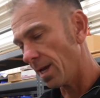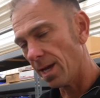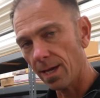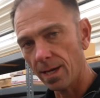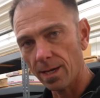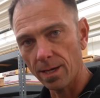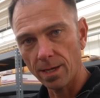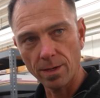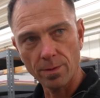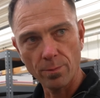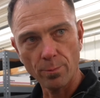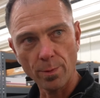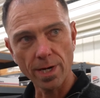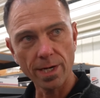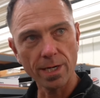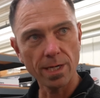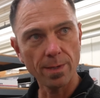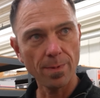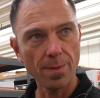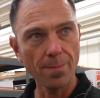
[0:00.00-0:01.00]
and
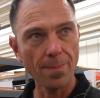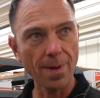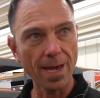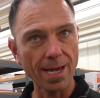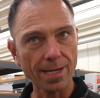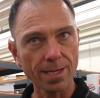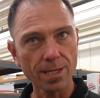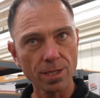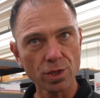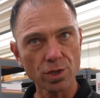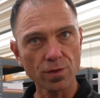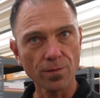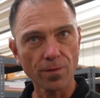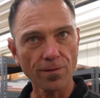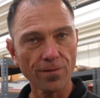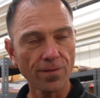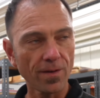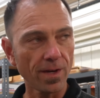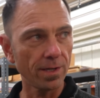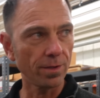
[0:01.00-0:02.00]
ready to be packaged for
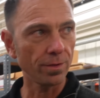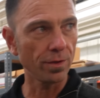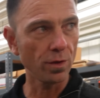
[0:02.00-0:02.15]
final